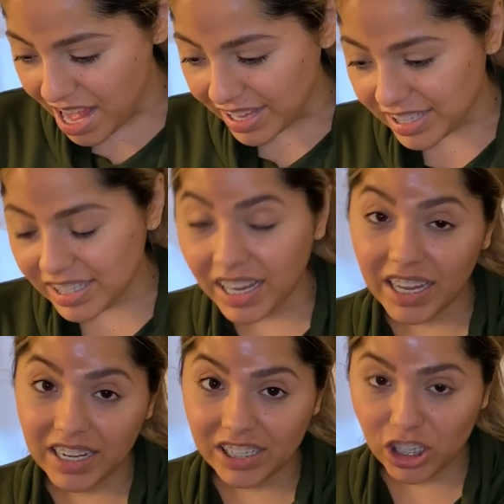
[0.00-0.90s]

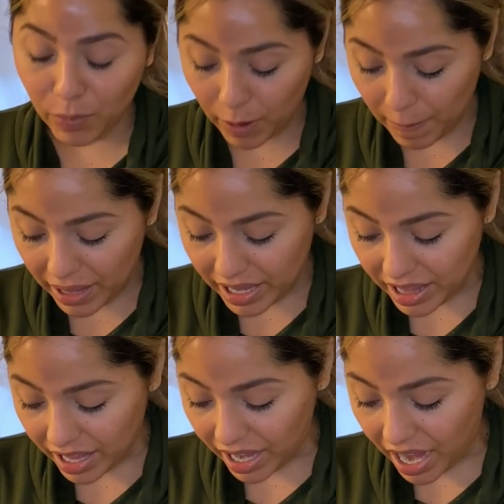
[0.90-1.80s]
Sin is super picky.
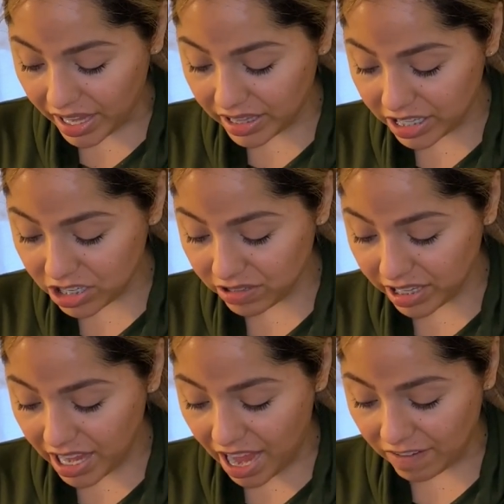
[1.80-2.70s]
Like I
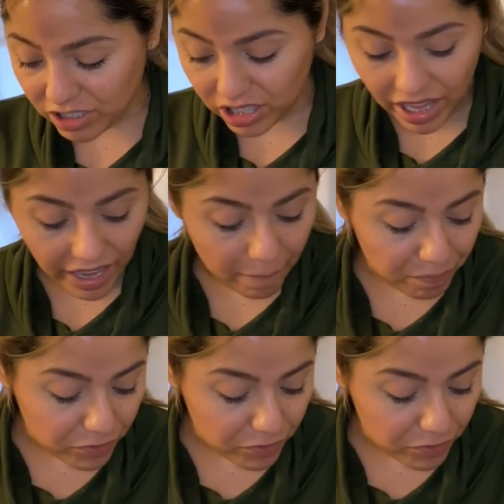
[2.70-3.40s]
literally have to like